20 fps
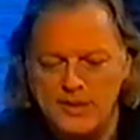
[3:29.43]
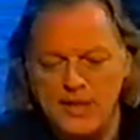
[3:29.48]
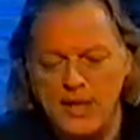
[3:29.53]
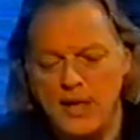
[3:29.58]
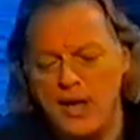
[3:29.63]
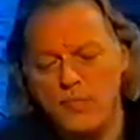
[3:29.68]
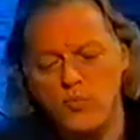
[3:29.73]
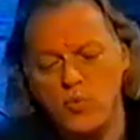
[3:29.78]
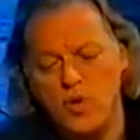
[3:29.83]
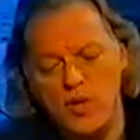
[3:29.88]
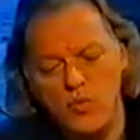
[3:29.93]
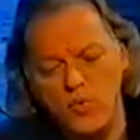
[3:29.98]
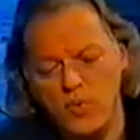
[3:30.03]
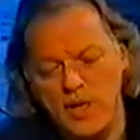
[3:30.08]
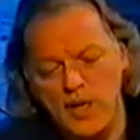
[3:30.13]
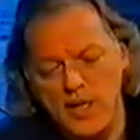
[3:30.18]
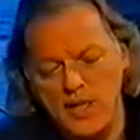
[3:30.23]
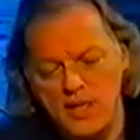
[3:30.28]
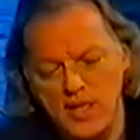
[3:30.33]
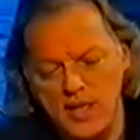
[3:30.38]
Yeah,
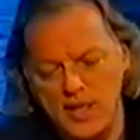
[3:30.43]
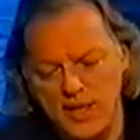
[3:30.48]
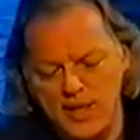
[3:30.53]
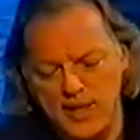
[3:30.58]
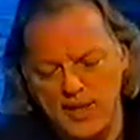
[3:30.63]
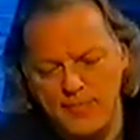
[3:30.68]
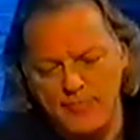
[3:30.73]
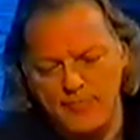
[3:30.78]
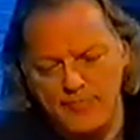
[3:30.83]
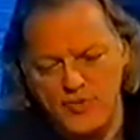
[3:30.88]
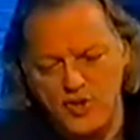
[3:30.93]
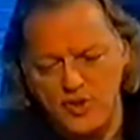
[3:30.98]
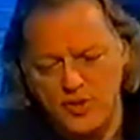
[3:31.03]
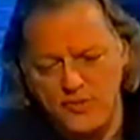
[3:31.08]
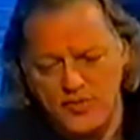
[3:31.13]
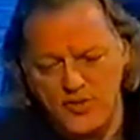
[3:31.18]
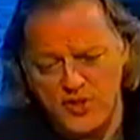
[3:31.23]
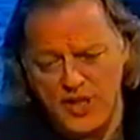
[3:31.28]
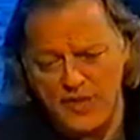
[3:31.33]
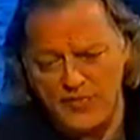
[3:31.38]
we're in the sort
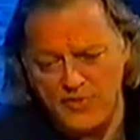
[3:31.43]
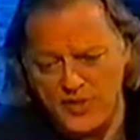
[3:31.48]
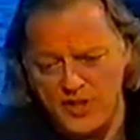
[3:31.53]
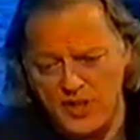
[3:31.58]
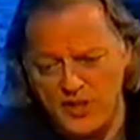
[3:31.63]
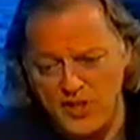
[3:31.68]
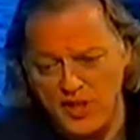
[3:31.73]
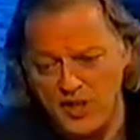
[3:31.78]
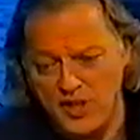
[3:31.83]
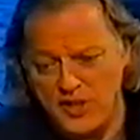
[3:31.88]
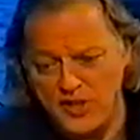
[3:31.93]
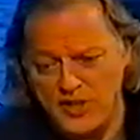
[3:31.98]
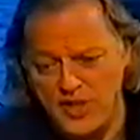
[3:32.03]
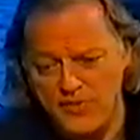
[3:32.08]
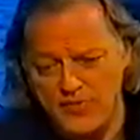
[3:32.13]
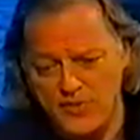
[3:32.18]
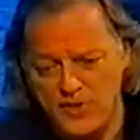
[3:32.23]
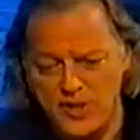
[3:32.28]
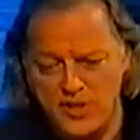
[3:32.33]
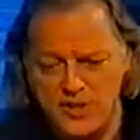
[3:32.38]
of 70s, early
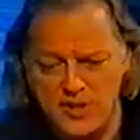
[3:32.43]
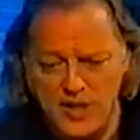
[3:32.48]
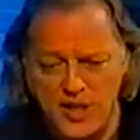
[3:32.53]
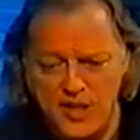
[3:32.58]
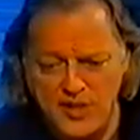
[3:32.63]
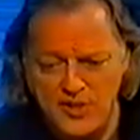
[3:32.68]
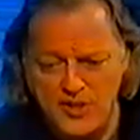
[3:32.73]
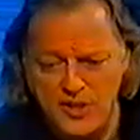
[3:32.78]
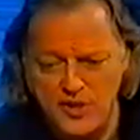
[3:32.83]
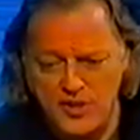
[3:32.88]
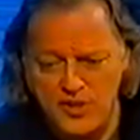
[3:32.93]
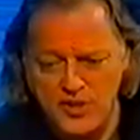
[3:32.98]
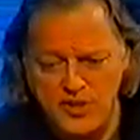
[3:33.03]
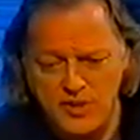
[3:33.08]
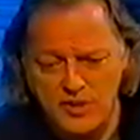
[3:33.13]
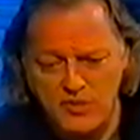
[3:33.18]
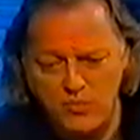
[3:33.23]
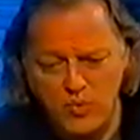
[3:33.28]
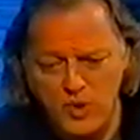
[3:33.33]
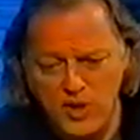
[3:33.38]
70s and late 60s,
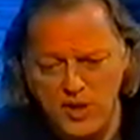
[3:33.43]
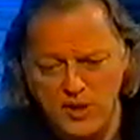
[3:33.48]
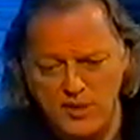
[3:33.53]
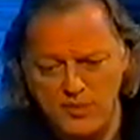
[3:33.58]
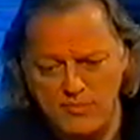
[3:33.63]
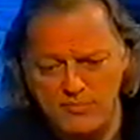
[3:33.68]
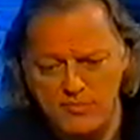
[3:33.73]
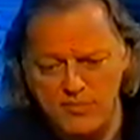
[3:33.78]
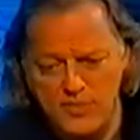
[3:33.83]
and we